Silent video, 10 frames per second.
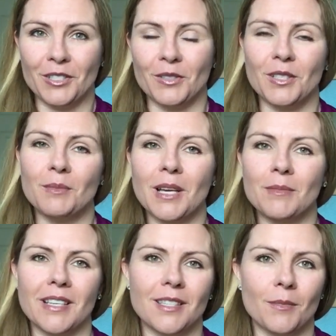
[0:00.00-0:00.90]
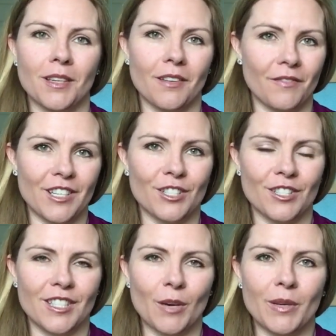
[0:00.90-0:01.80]
So sometimes at some of the
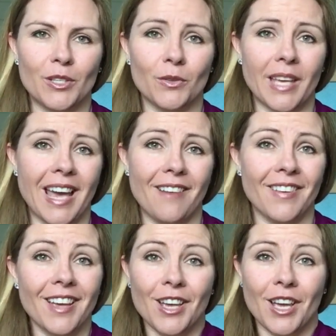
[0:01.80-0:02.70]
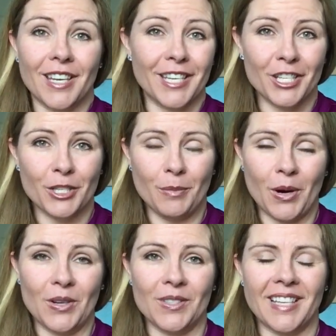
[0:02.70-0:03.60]
conventions that we do, they have Ningxia
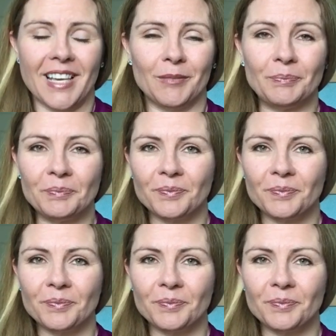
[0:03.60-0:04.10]
bars and